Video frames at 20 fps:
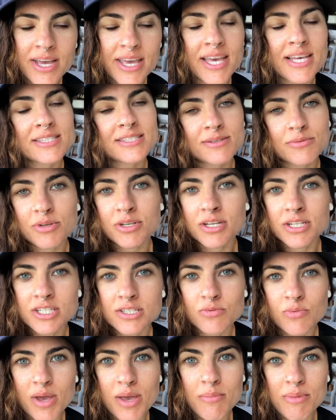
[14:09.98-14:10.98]
I guess I'm gonna
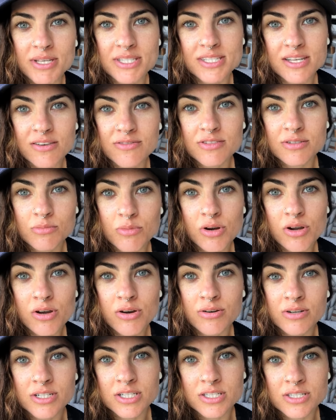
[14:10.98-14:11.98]
just weigh myself
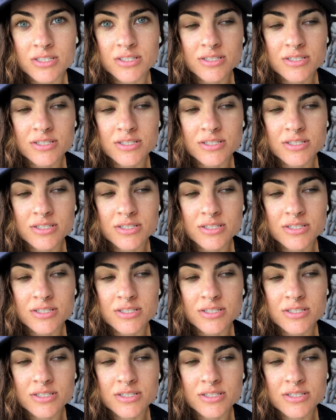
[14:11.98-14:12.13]
tomorrow and